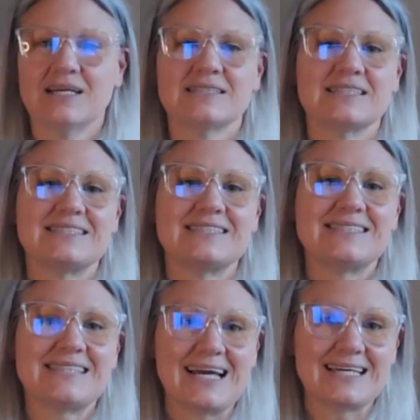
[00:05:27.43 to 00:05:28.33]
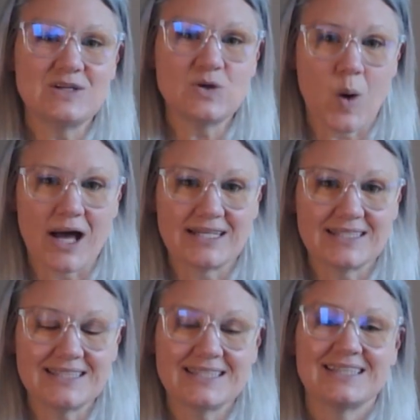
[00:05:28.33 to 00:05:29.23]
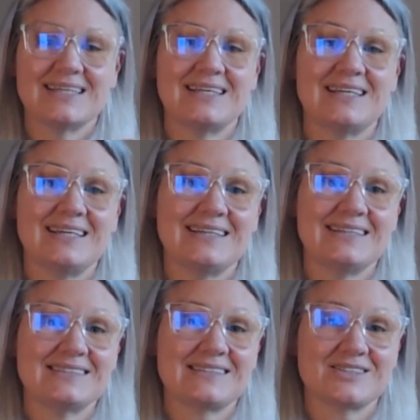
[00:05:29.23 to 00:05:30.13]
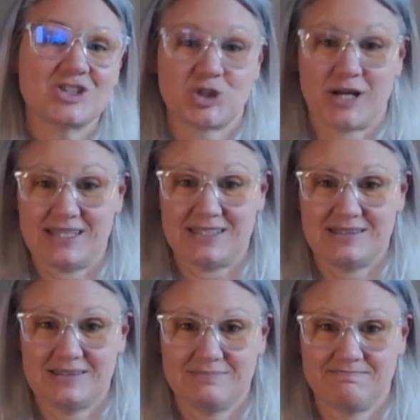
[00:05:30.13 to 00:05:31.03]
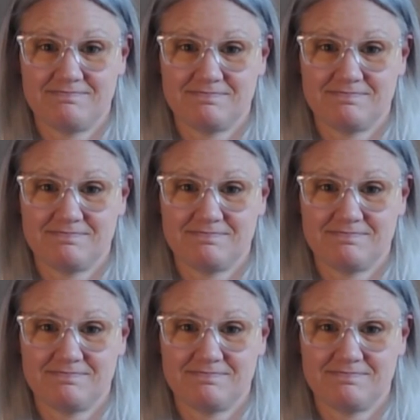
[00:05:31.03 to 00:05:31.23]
The second one is stress.